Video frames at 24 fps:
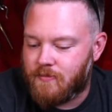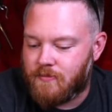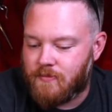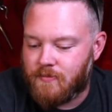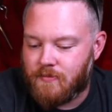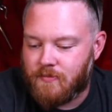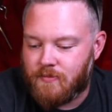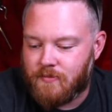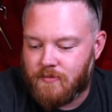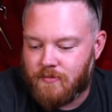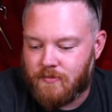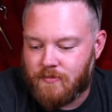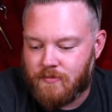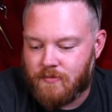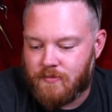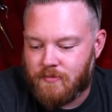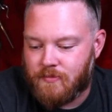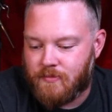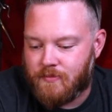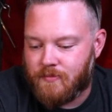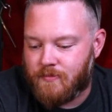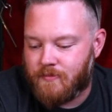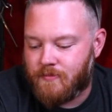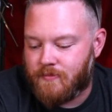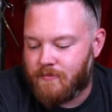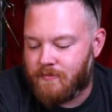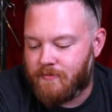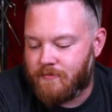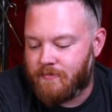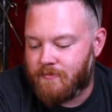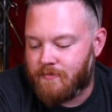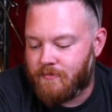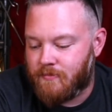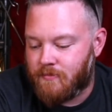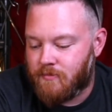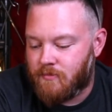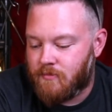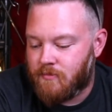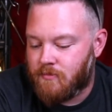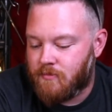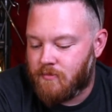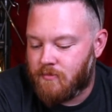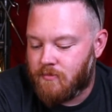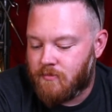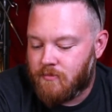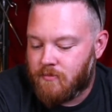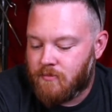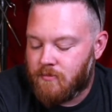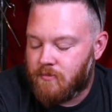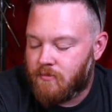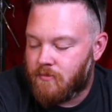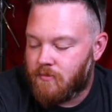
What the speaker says: This person isn't speaking.